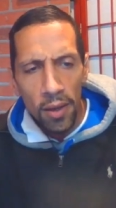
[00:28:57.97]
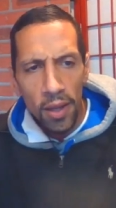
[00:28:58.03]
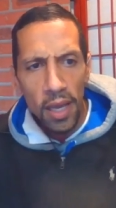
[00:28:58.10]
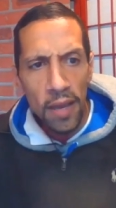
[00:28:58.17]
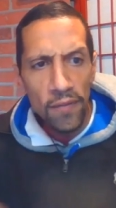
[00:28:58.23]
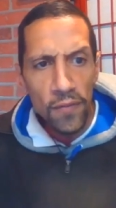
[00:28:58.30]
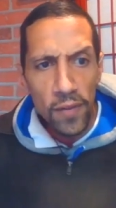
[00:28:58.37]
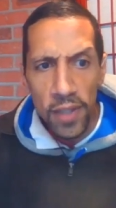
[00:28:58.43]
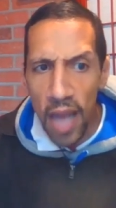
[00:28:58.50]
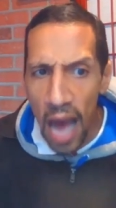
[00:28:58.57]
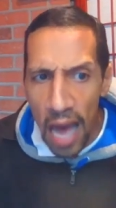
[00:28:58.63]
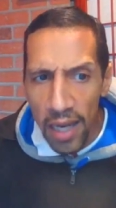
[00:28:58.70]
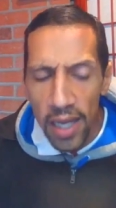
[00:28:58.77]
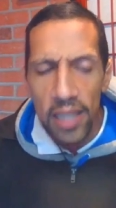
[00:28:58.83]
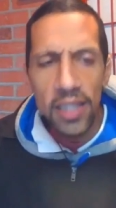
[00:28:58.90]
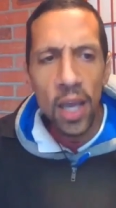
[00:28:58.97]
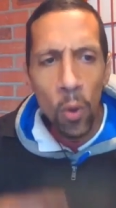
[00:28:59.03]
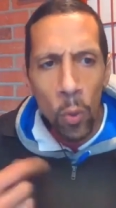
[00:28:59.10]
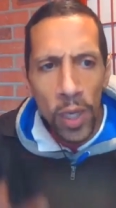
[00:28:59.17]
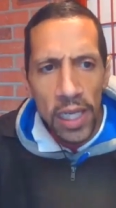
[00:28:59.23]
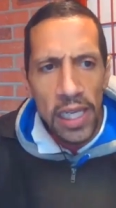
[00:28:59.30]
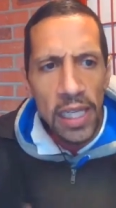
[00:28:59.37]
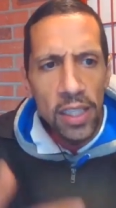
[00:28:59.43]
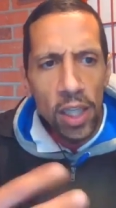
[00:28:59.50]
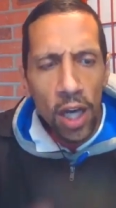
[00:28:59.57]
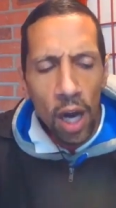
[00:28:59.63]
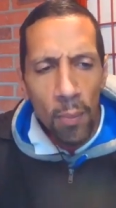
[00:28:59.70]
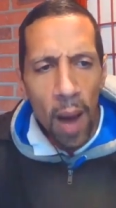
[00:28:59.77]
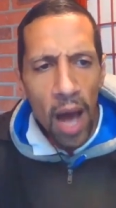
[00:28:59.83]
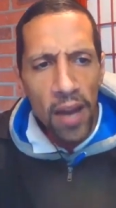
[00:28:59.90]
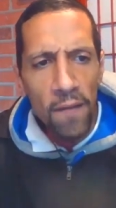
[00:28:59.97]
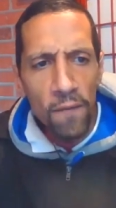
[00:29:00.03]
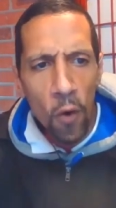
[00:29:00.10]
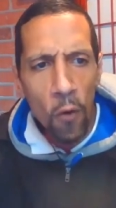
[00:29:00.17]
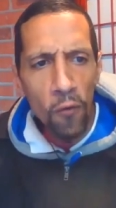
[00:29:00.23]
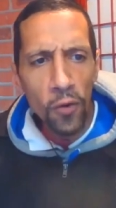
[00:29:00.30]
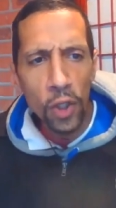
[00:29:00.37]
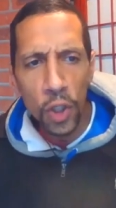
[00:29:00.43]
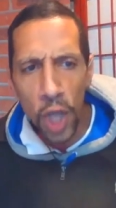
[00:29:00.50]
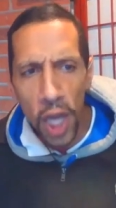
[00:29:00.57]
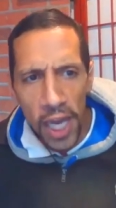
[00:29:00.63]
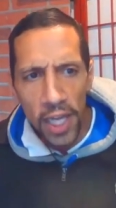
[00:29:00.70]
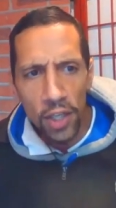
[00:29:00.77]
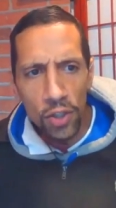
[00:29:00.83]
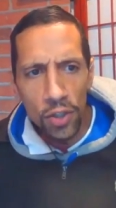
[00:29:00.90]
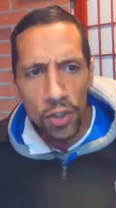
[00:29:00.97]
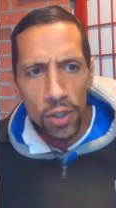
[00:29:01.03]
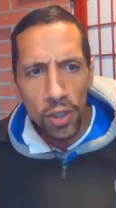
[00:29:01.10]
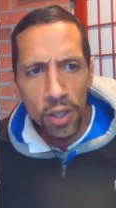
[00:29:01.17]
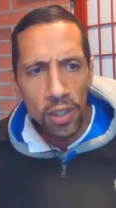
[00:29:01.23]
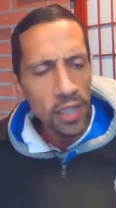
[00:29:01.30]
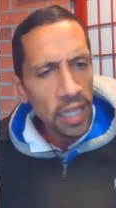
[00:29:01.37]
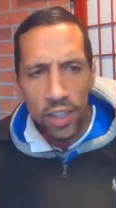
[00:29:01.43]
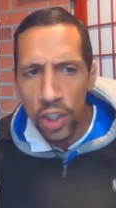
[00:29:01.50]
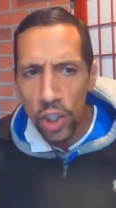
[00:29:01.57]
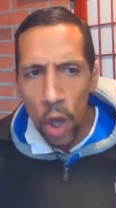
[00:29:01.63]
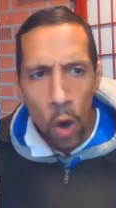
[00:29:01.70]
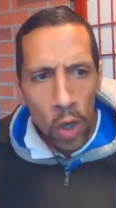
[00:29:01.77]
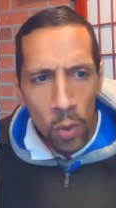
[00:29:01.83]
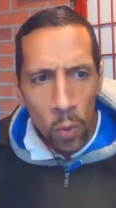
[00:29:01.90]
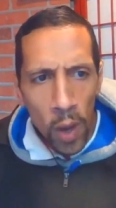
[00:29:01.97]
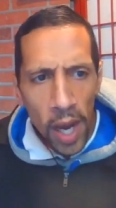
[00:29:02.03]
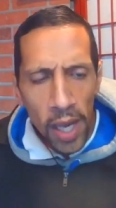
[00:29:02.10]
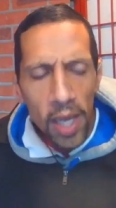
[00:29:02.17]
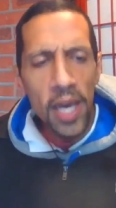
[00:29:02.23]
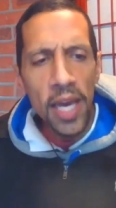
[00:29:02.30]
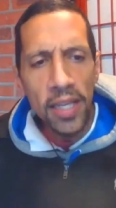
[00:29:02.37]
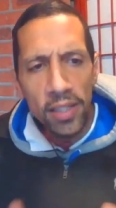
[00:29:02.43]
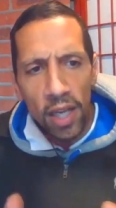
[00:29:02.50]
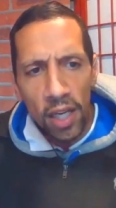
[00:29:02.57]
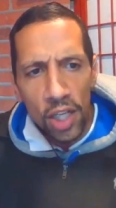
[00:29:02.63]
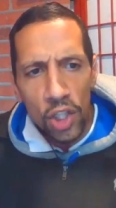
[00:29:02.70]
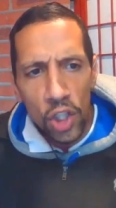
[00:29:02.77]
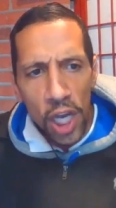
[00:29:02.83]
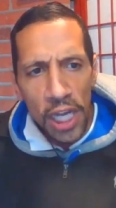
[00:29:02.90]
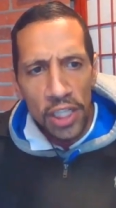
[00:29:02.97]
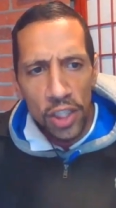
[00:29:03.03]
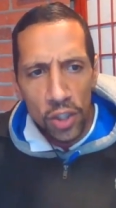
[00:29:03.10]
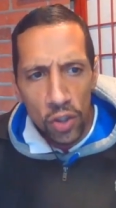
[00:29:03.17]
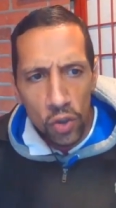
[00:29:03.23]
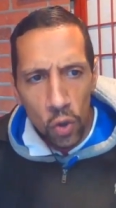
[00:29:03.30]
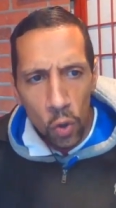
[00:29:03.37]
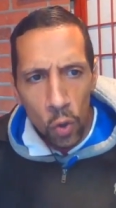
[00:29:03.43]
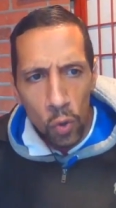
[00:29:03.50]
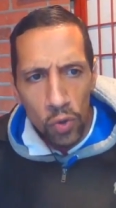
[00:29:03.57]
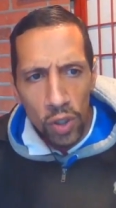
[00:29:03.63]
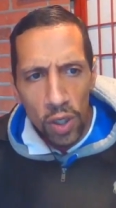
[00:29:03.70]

If not, then we need to come out and vote for change. That's the only way it's going to change in the schools.